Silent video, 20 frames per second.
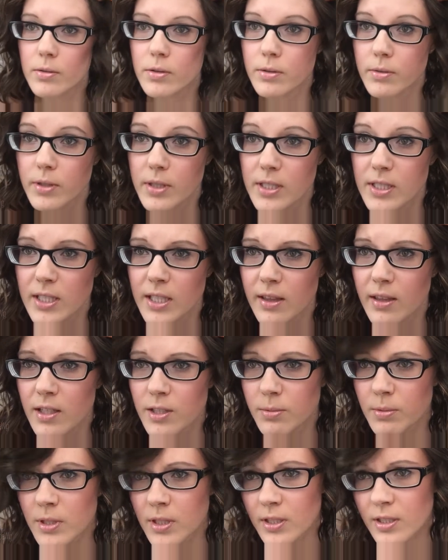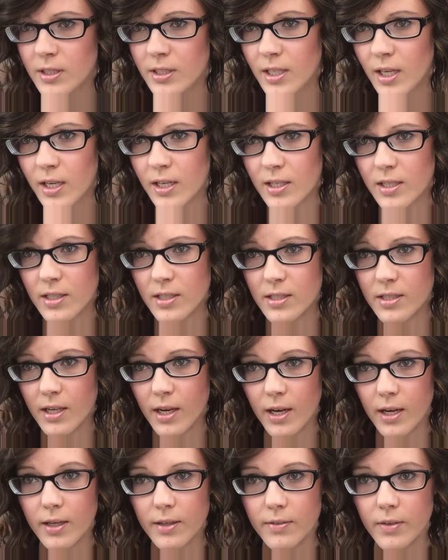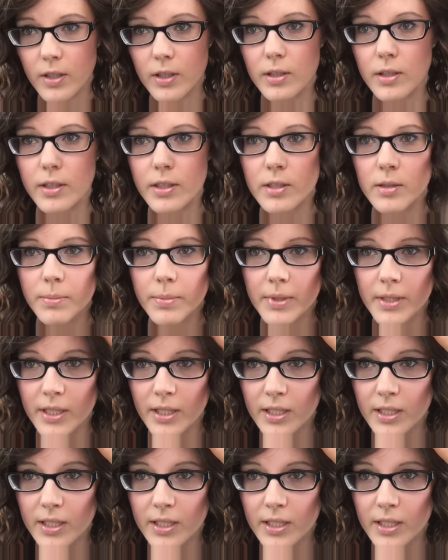You can see this one does have a little bit,